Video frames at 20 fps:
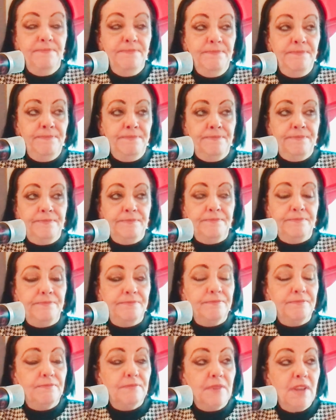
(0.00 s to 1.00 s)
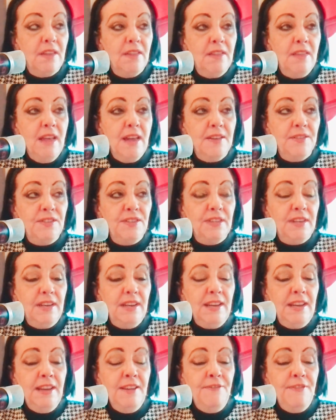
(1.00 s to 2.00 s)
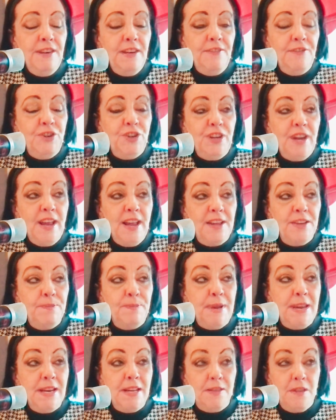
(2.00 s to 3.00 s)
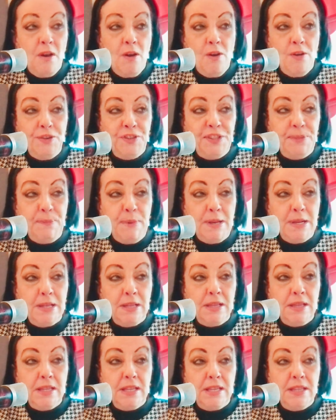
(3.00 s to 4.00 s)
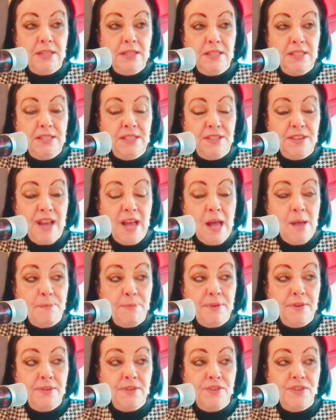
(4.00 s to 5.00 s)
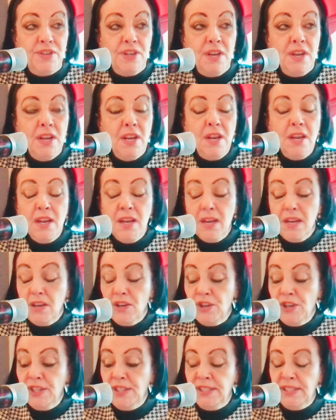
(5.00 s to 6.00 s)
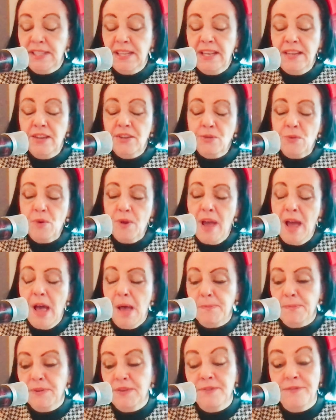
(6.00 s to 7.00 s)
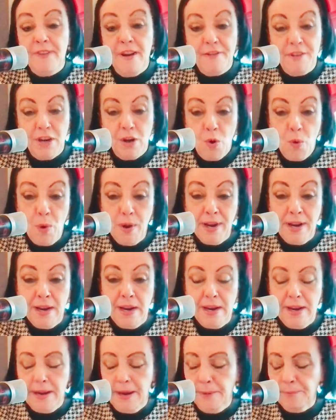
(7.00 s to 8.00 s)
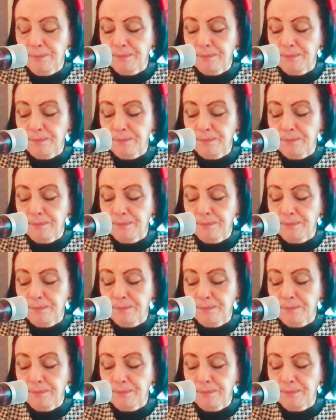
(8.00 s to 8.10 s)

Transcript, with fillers: that even if she had been in the hospital and this had happened, she's saying it all happened very quickly